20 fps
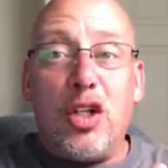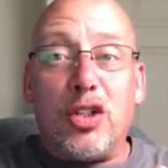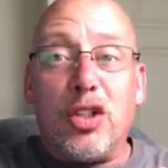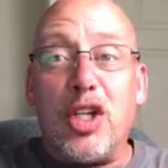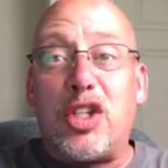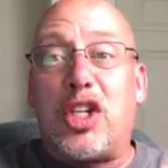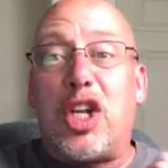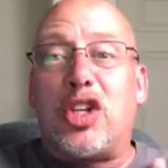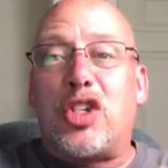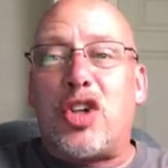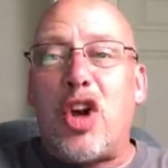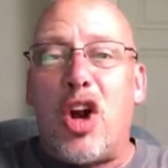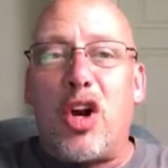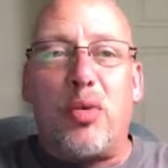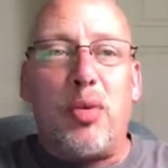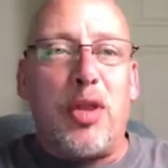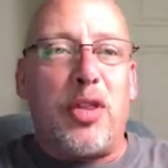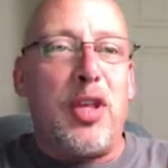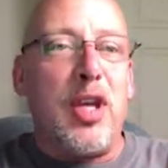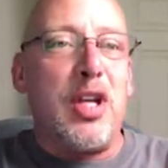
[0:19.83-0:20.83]
Let's get
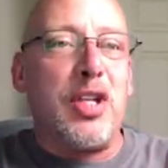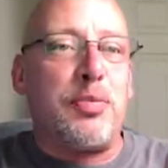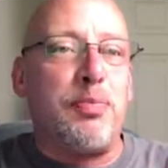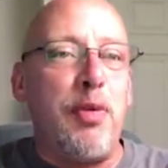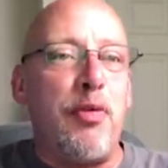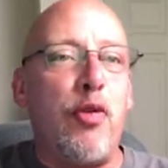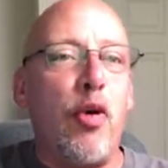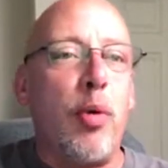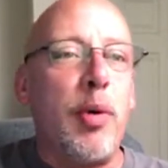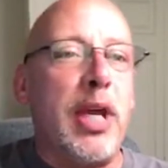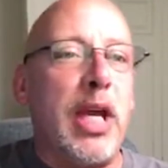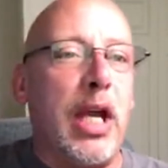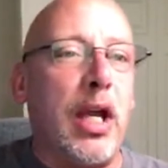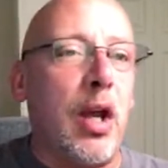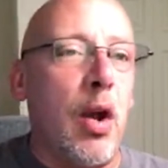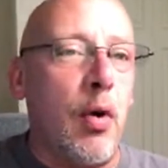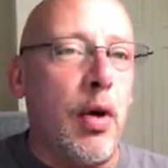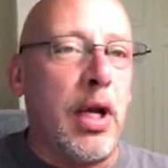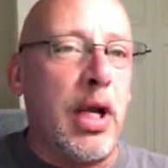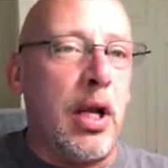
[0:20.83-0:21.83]
started with this. Before we get
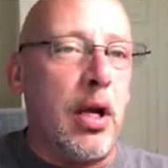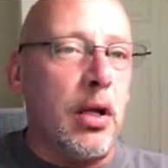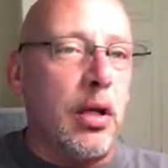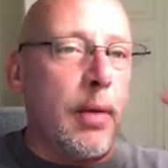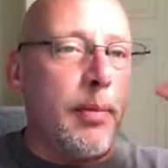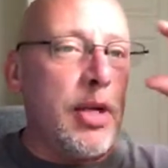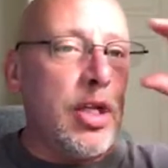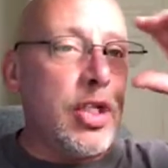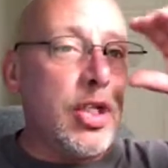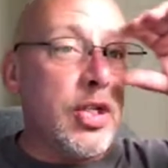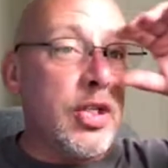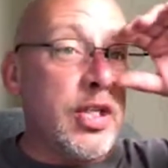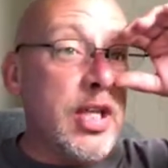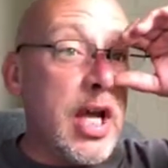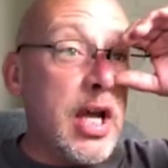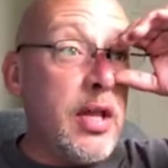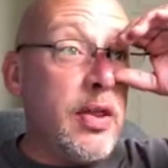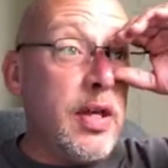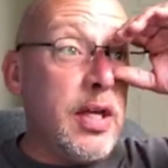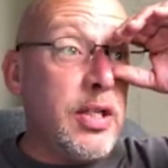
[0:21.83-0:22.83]
going here, let me just
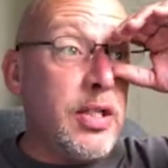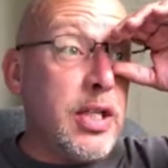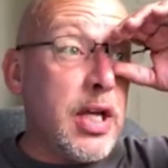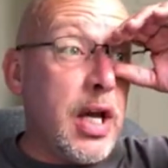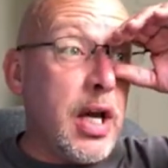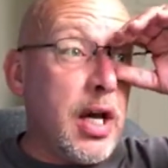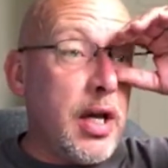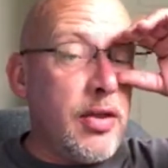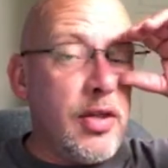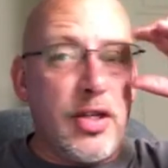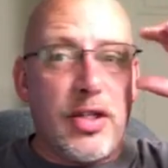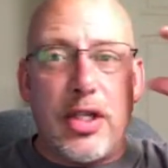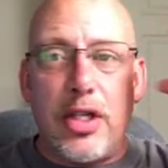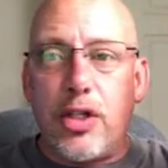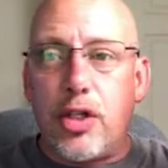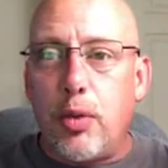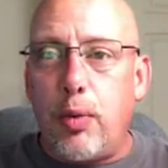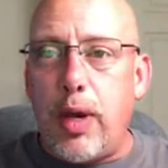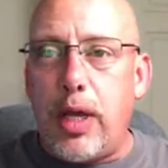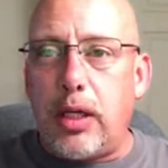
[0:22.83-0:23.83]
say that uh, this
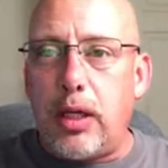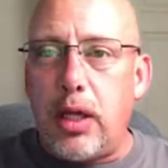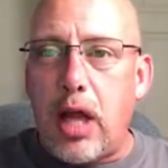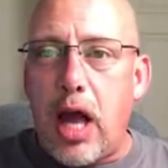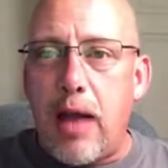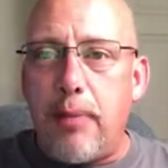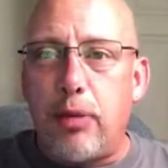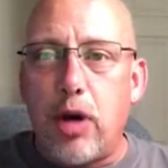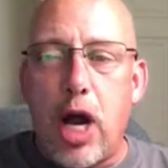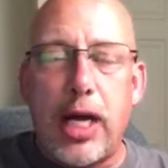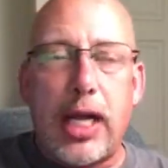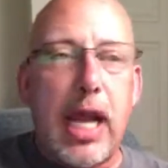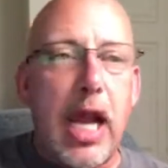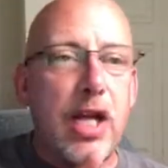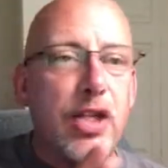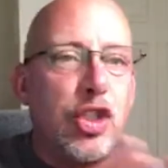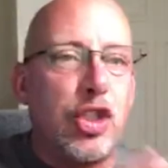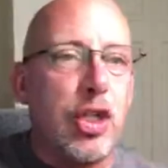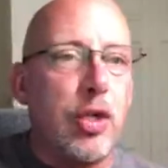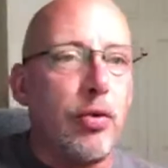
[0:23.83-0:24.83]
is a weekly live
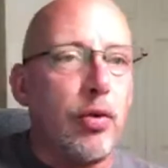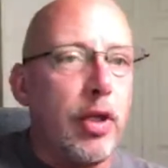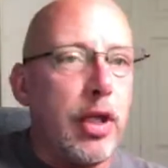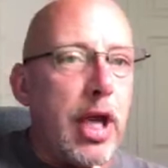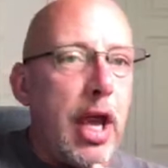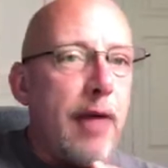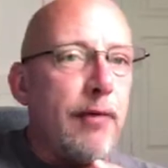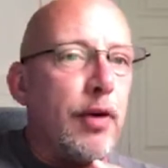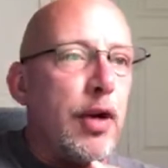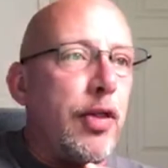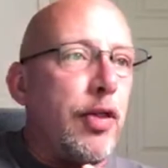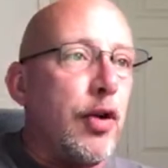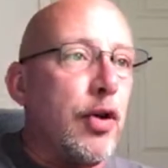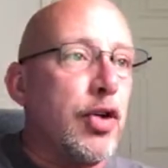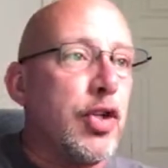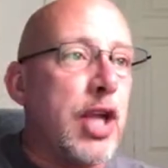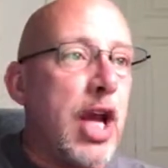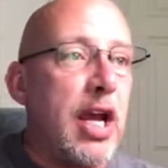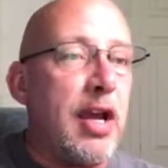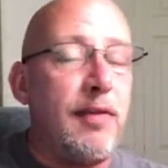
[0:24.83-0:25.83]
broadcast, generally every
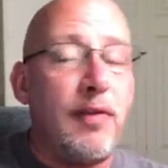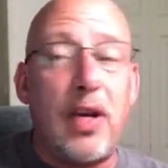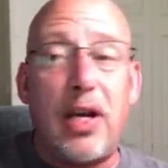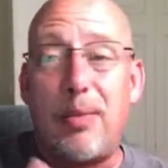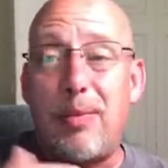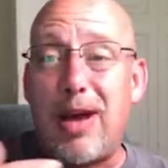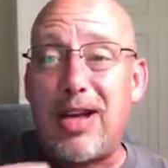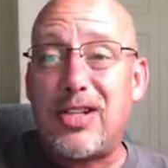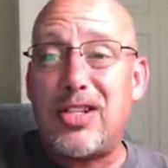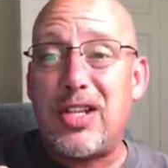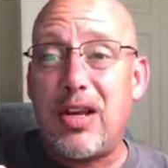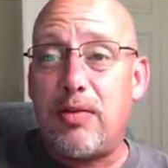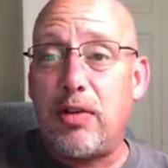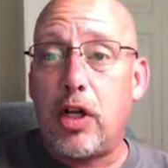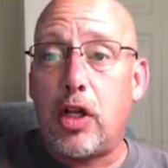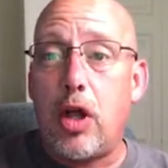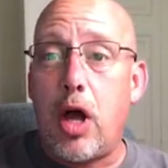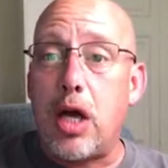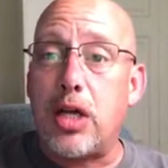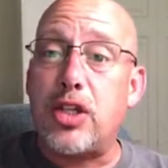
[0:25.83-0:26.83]
Thursday evening about 7
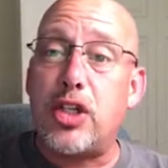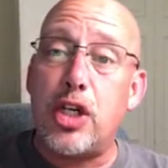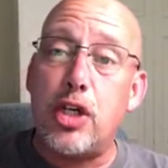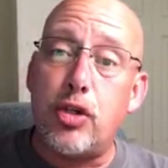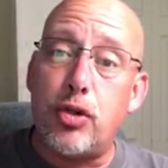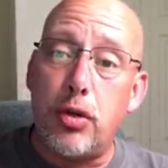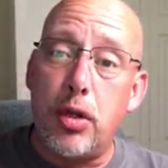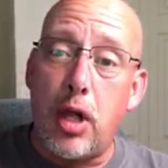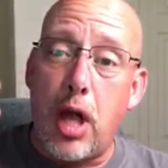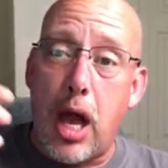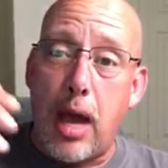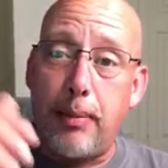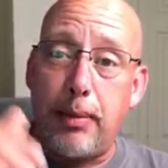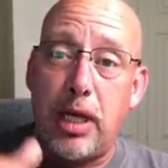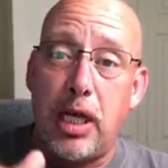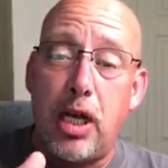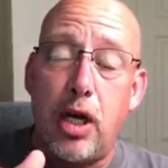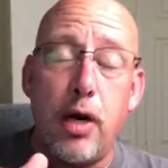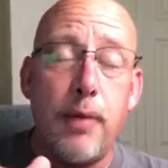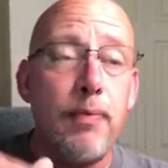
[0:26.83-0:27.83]
o'clock Central. I'm
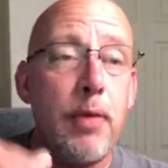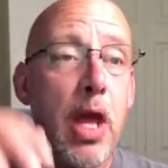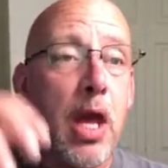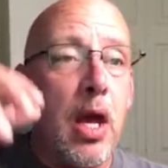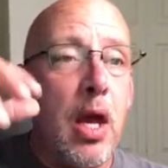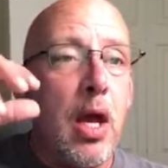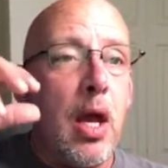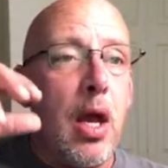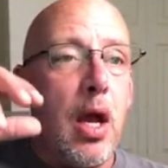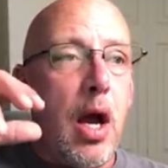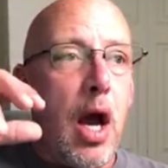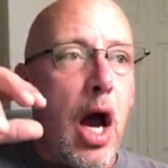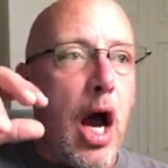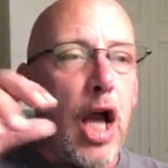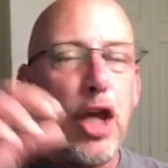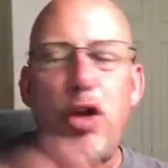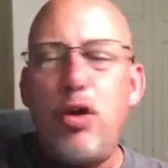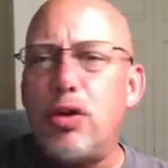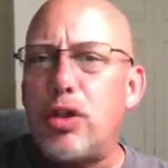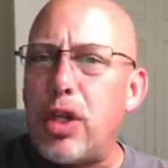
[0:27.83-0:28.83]
here uh,
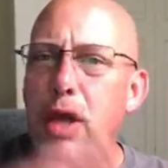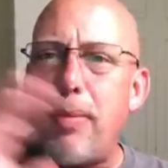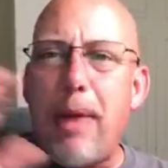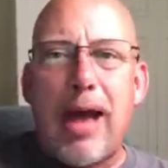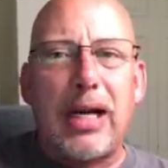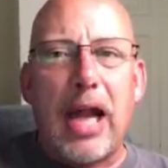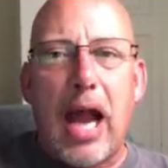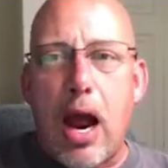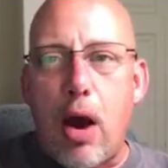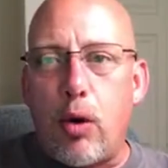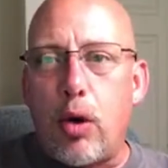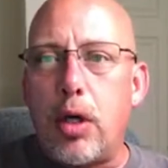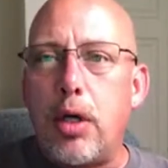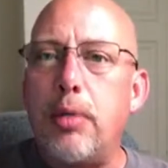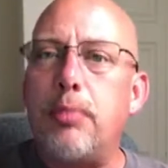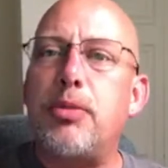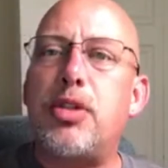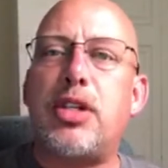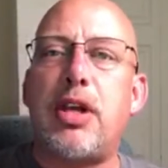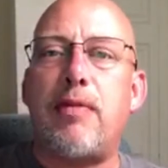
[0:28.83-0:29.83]
usually about an hour,
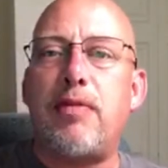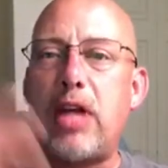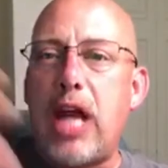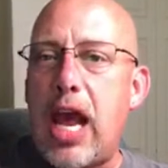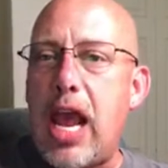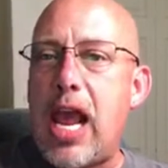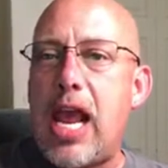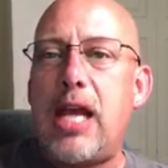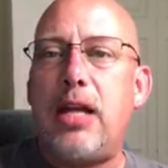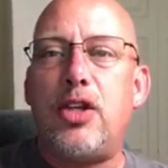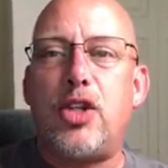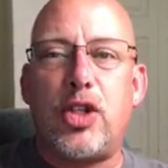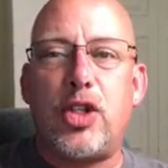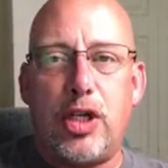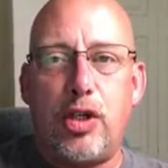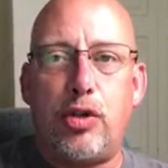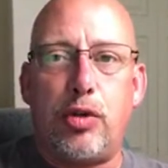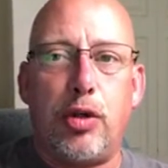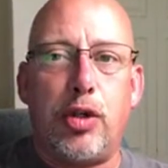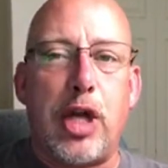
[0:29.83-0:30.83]
7 to 8
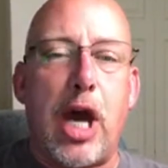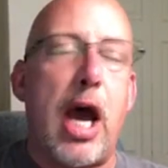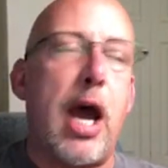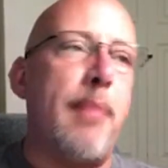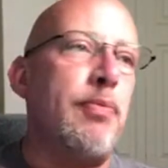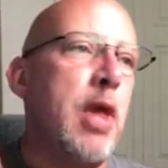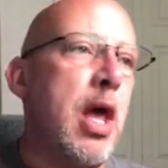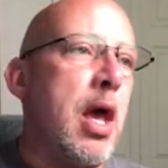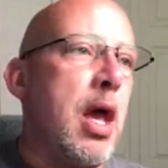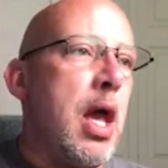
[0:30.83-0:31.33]
Central Time.